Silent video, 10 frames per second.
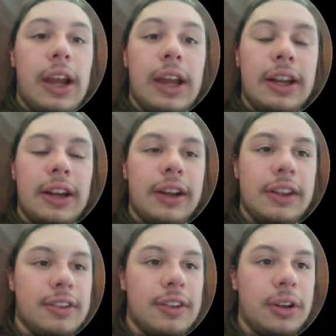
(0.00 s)
And here he
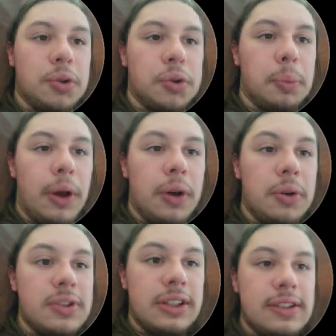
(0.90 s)
is in a cool pose, and